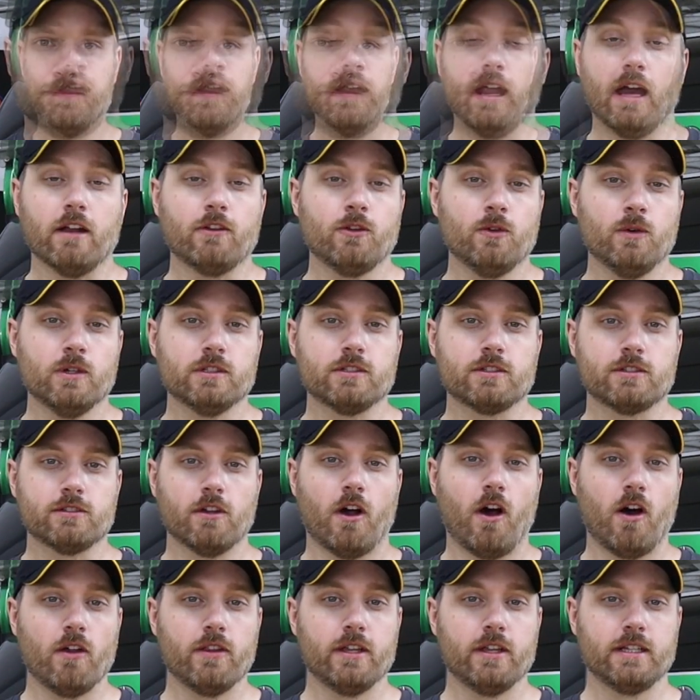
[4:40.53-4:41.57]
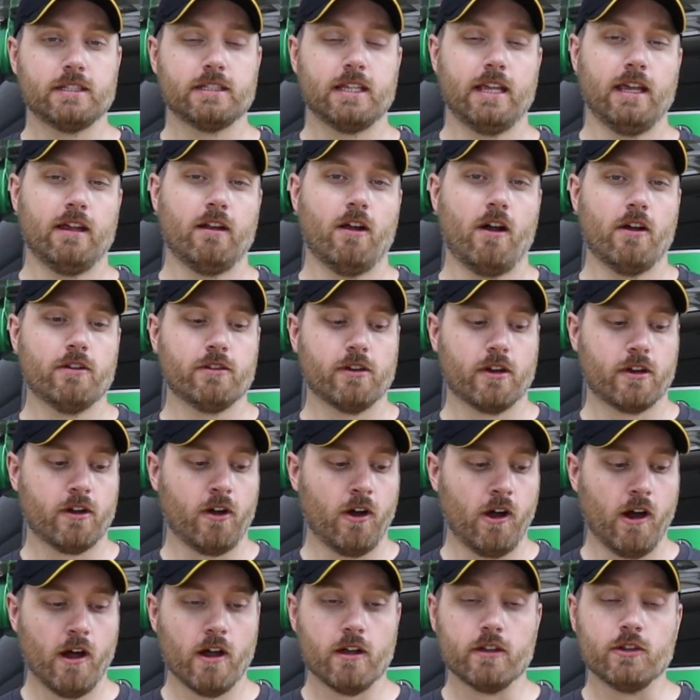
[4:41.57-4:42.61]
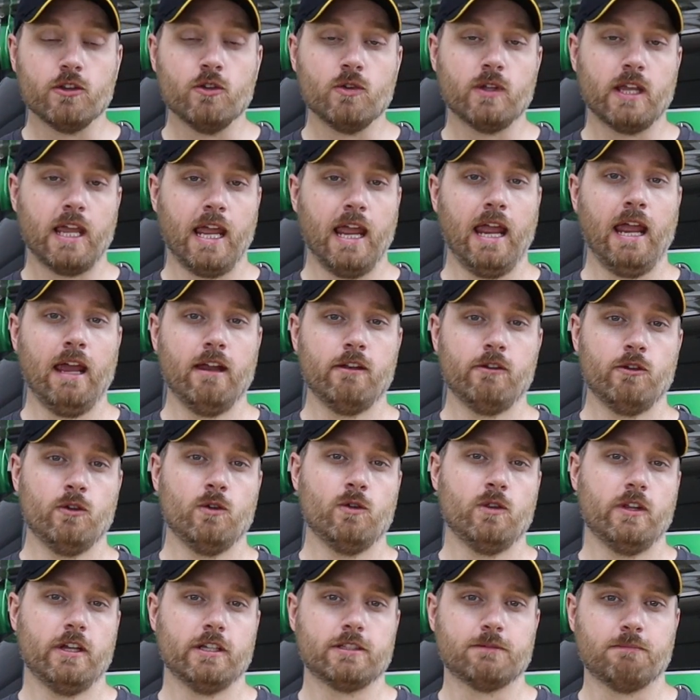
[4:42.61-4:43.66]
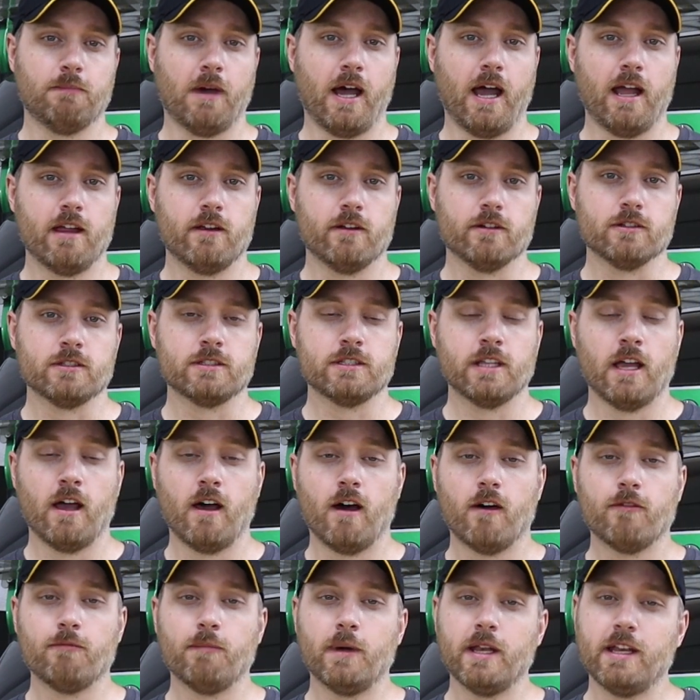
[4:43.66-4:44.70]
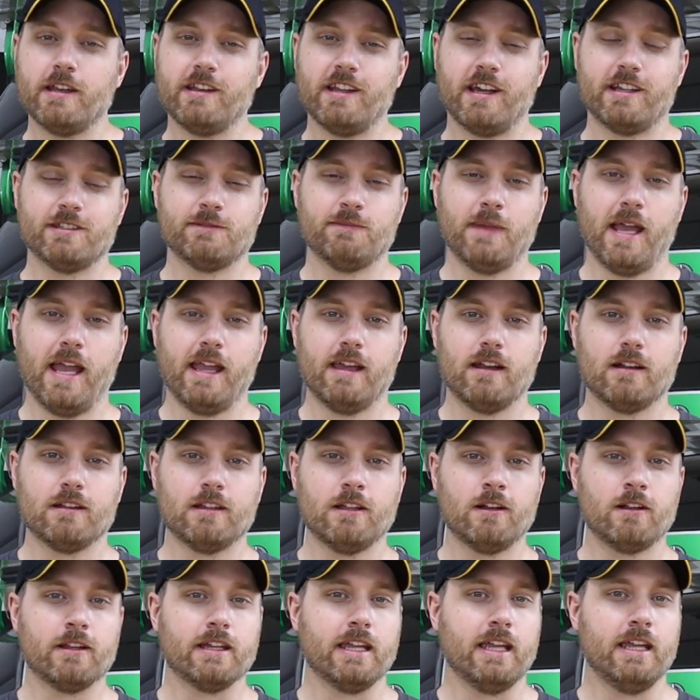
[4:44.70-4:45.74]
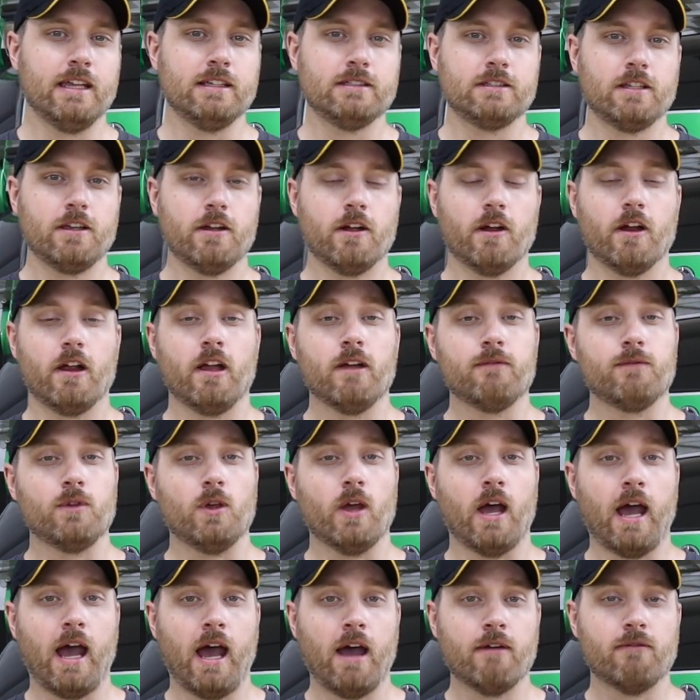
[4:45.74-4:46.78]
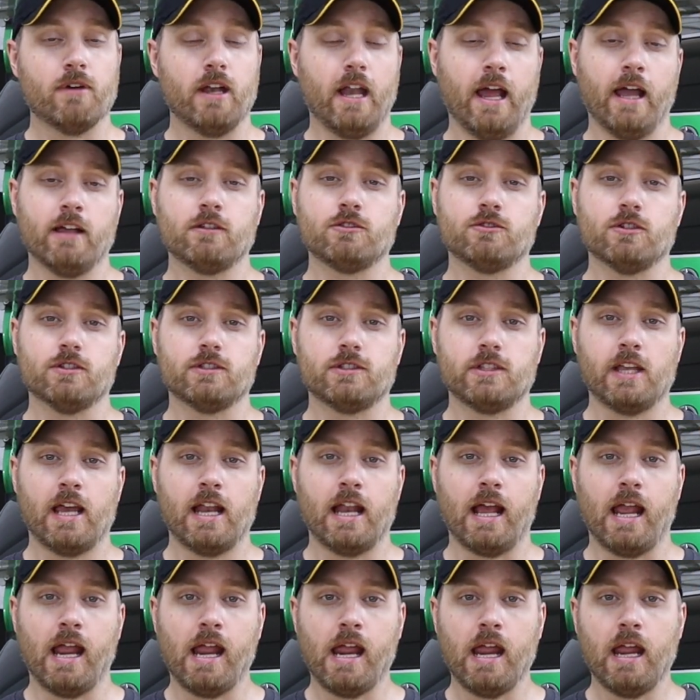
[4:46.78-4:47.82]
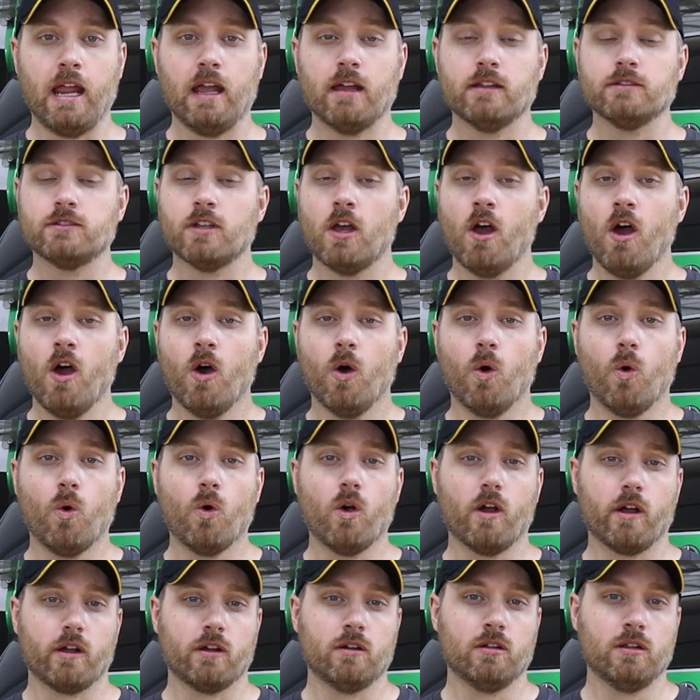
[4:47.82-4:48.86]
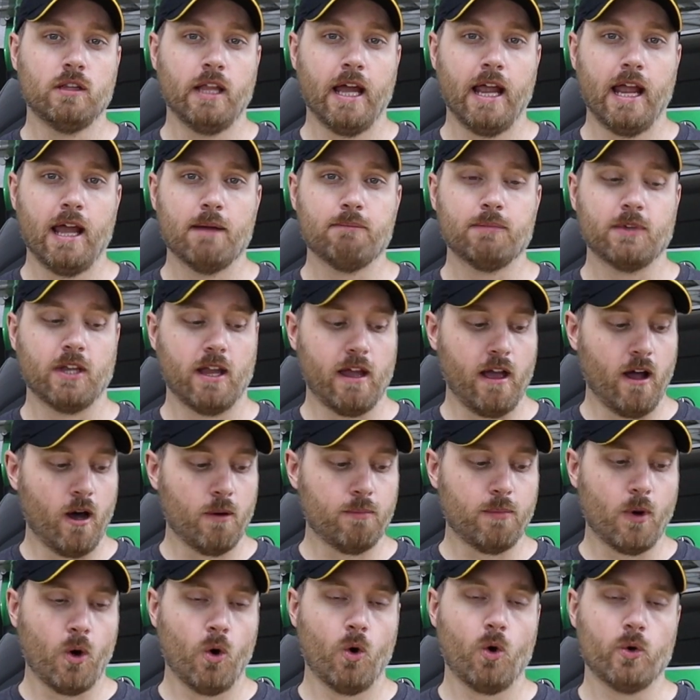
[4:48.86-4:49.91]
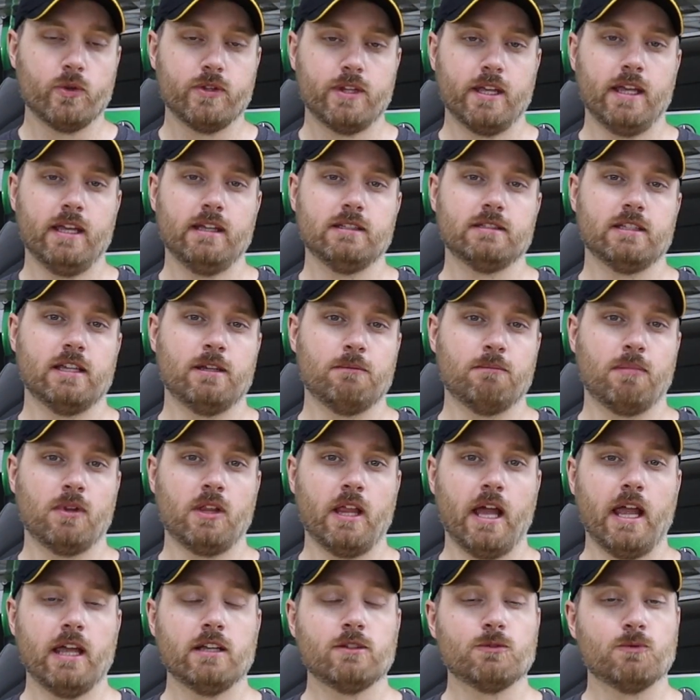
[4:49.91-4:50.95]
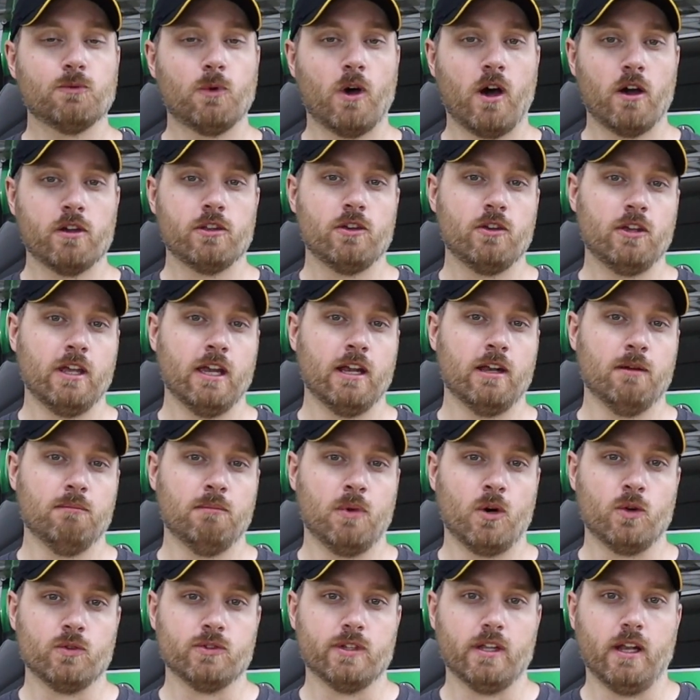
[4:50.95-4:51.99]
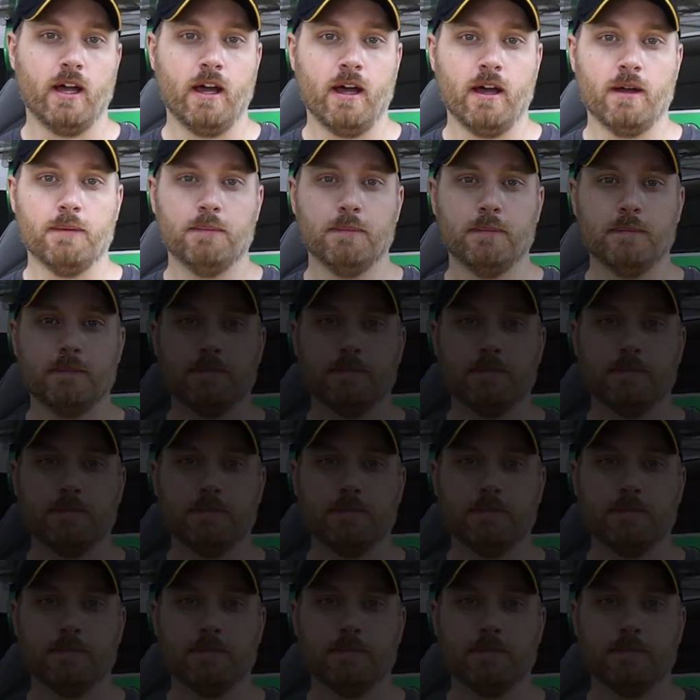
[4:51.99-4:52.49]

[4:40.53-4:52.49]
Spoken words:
Now to install this kit on your cart, you can do this by yourself, but it does make it a little easier if you have an extra set of hands or a clamp to help hold things in place while you get it bolted up.